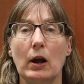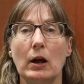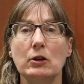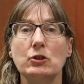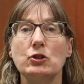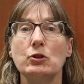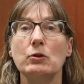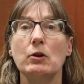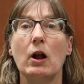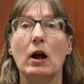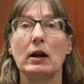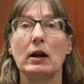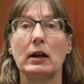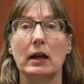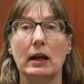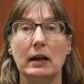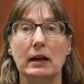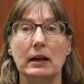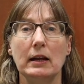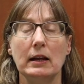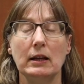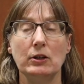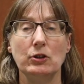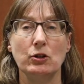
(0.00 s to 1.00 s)
Do not get
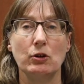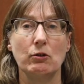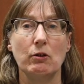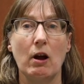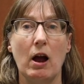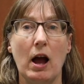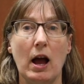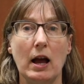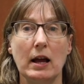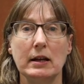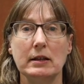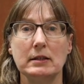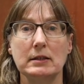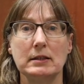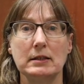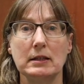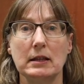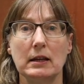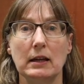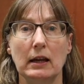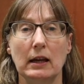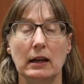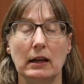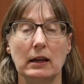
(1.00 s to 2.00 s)
it in your eyes.
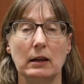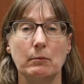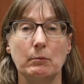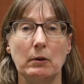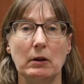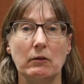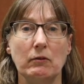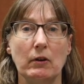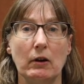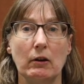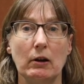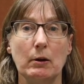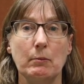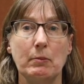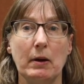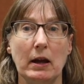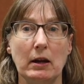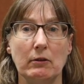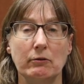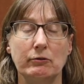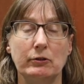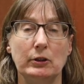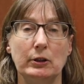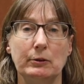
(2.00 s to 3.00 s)
It can be very
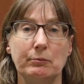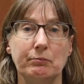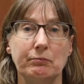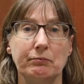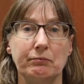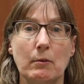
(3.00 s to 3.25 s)
painful.